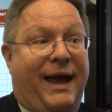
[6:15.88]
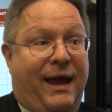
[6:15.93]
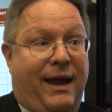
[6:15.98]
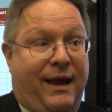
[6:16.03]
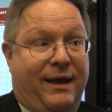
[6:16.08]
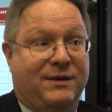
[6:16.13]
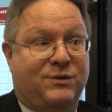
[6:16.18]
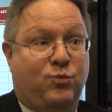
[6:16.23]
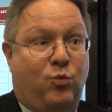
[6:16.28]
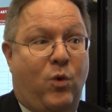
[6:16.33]

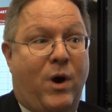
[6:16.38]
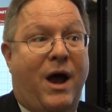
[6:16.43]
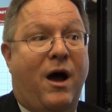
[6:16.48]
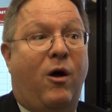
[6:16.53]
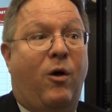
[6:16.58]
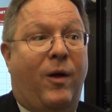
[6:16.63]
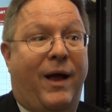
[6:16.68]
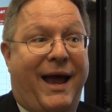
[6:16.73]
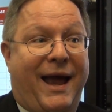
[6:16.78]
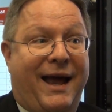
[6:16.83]
as
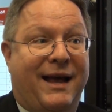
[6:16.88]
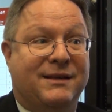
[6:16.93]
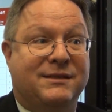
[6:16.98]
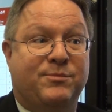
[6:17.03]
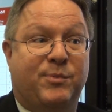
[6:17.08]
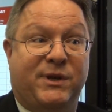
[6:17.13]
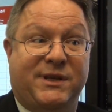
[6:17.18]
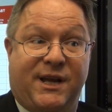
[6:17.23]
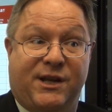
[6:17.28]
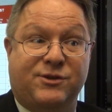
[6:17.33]
well as
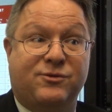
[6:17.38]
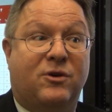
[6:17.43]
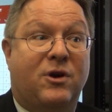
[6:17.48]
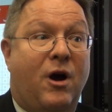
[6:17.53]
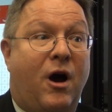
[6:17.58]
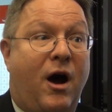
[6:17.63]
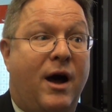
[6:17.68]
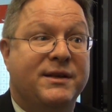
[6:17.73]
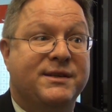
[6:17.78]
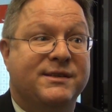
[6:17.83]
potential
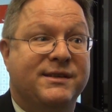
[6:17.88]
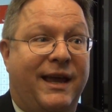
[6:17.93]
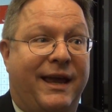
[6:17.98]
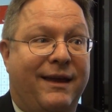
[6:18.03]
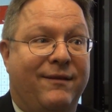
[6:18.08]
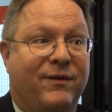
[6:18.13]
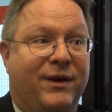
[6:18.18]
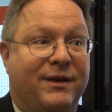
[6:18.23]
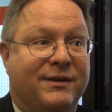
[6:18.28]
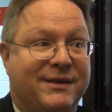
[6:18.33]
cost
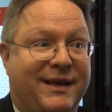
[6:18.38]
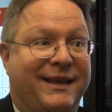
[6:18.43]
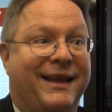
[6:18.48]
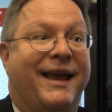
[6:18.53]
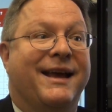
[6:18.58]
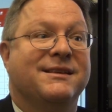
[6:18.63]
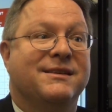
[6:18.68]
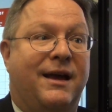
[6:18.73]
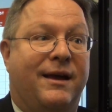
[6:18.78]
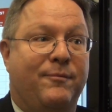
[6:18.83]
savings. And
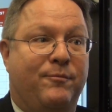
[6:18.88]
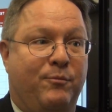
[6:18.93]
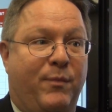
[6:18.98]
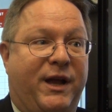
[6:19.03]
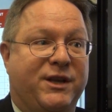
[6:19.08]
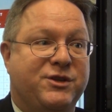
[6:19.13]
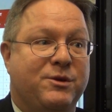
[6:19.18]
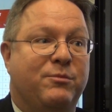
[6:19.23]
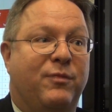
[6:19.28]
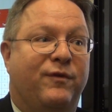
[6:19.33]
as I
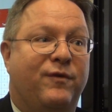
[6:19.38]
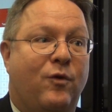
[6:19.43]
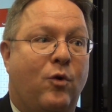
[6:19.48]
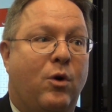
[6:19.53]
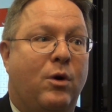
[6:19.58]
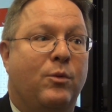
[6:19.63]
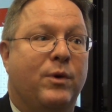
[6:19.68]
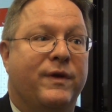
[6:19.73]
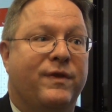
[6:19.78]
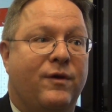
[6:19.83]
mentioned
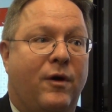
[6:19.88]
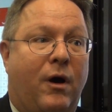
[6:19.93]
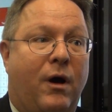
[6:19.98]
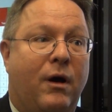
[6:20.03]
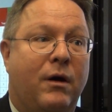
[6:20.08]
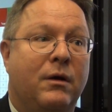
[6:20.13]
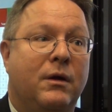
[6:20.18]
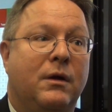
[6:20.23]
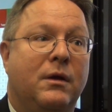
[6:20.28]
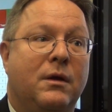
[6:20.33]
before, with
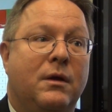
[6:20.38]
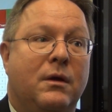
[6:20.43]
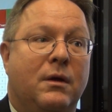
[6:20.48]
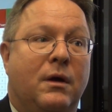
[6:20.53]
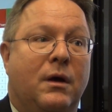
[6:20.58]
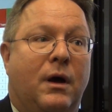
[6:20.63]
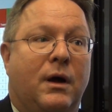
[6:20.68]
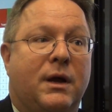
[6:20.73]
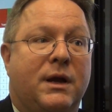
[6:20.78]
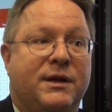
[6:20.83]
our
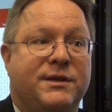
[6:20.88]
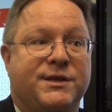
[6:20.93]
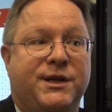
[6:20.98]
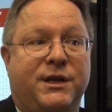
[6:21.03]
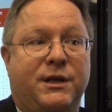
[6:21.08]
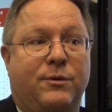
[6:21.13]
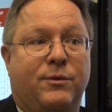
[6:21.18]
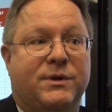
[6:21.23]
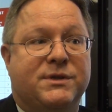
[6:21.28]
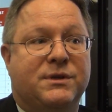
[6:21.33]

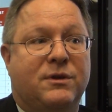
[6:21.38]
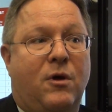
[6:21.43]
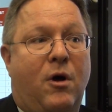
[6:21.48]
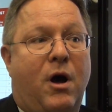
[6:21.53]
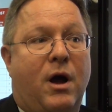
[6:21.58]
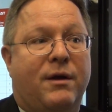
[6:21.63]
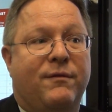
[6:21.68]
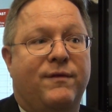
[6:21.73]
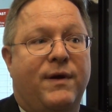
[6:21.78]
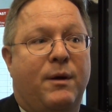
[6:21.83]
continuous
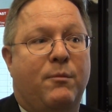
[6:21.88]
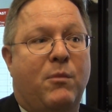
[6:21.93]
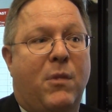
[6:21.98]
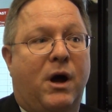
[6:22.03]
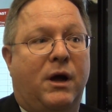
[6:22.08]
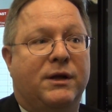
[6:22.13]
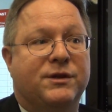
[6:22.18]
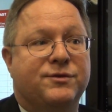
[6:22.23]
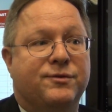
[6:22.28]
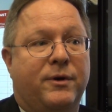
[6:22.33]
log event
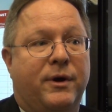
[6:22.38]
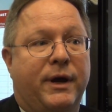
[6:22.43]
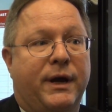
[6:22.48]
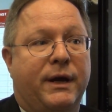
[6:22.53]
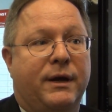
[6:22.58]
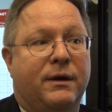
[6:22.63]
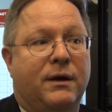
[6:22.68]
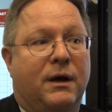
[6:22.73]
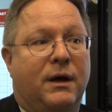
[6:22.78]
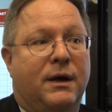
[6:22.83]
monitoring
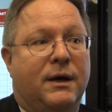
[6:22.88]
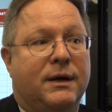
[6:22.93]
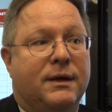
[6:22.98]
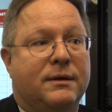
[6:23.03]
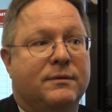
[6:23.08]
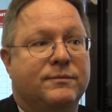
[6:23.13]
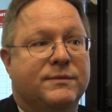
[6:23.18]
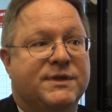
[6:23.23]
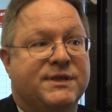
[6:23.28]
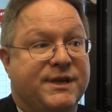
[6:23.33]

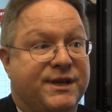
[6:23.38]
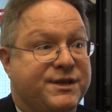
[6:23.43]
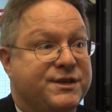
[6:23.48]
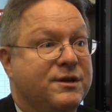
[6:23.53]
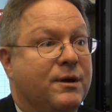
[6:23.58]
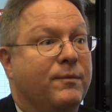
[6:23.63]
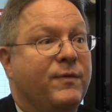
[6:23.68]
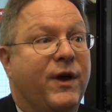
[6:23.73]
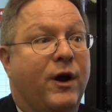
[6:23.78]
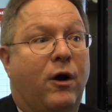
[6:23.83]

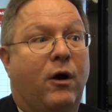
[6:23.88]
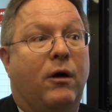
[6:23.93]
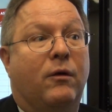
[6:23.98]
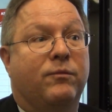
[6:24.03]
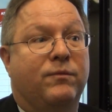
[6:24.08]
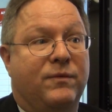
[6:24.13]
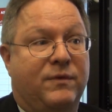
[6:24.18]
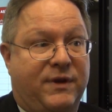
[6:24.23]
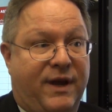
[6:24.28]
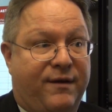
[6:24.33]
system, there are
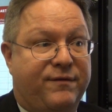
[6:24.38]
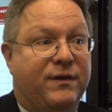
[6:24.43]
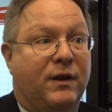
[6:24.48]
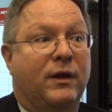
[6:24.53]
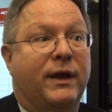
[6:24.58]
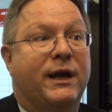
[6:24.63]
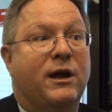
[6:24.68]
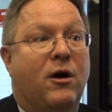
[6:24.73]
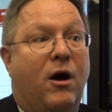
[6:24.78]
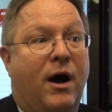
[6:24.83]

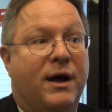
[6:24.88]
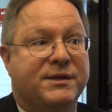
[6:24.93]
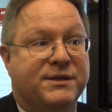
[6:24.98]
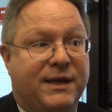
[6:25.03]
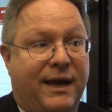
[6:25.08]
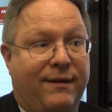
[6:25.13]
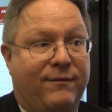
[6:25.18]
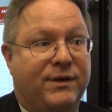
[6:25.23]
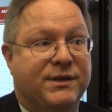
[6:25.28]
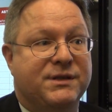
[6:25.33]
definitely cost
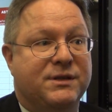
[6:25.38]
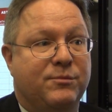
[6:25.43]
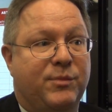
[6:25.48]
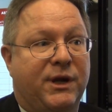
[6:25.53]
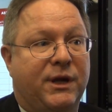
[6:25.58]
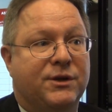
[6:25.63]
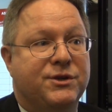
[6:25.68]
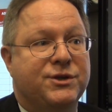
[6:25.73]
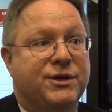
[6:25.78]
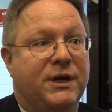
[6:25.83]
savings to
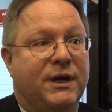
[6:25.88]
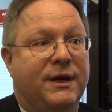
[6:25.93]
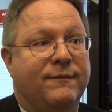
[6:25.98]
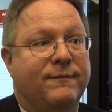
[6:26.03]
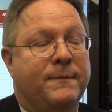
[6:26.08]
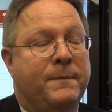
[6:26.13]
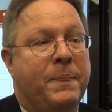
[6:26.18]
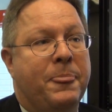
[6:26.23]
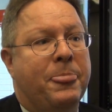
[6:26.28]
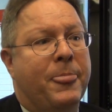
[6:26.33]
be achieved.
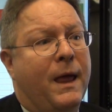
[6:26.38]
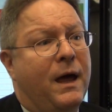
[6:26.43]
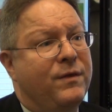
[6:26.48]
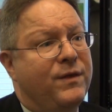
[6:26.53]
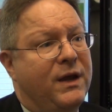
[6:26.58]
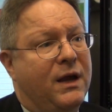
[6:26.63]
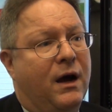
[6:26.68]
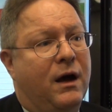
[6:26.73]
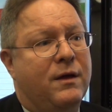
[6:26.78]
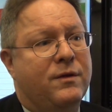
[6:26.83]

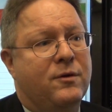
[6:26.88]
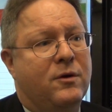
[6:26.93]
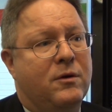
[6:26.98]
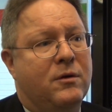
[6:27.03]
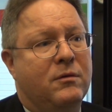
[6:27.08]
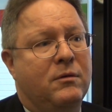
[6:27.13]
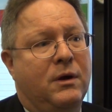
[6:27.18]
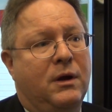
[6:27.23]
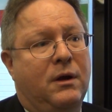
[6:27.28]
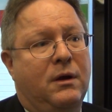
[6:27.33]
The
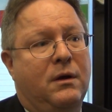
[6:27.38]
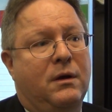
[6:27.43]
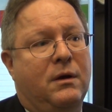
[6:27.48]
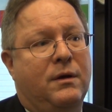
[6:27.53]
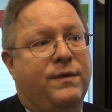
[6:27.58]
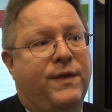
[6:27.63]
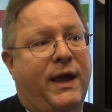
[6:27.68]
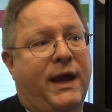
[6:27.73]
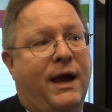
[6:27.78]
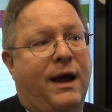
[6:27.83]
other
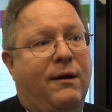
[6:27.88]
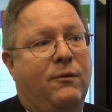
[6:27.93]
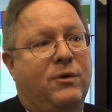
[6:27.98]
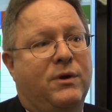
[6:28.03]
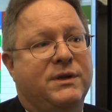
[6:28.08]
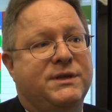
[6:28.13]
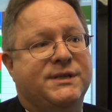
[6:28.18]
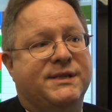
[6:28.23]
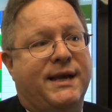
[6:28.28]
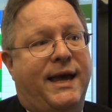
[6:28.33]
thing I
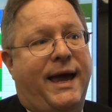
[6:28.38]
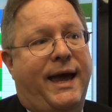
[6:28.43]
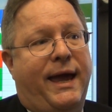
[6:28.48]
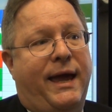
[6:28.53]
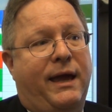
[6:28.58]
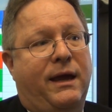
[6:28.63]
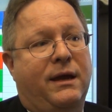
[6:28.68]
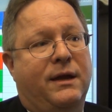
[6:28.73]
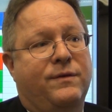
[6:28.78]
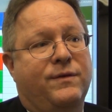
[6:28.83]
would
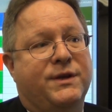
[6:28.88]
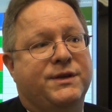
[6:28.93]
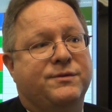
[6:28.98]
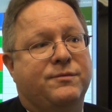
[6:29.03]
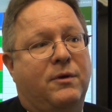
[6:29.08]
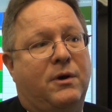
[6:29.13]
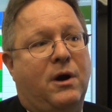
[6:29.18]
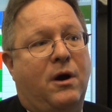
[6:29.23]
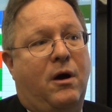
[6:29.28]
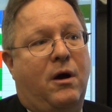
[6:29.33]
say in this
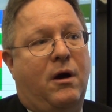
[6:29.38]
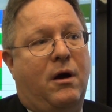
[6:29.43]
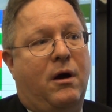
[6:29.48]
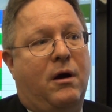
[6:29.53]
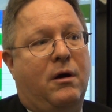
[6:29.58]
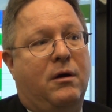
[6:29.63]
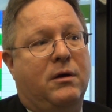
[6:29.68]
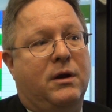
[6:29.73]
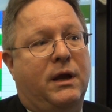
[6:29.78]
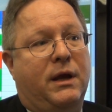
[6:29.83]

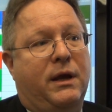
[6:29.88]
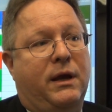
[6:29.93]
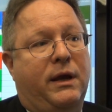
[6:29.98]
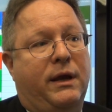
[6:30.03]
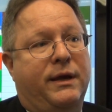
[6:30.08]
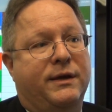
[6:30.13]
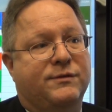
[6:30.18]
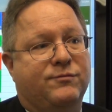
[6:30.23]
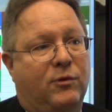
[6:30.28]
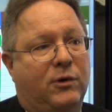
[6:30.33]
regard
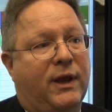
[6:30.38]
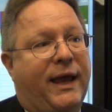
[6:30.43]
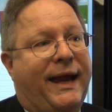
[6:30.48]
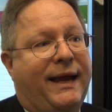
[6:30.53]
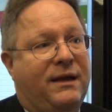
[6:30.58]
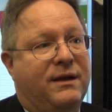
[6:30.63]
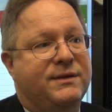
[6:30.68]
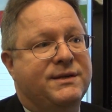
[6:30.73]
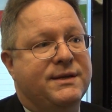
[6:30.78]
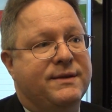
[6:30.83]
is
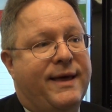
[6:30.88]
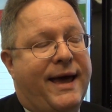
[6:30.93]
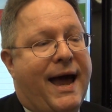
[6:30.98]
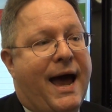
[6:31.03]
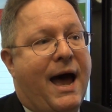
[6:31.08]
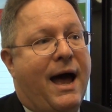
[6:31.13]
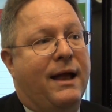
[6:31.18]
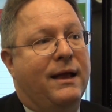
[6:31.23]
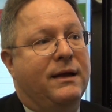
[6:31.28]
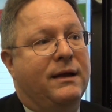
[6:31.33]
related to
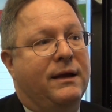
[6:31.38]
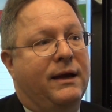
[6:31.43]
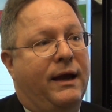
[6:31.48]
that,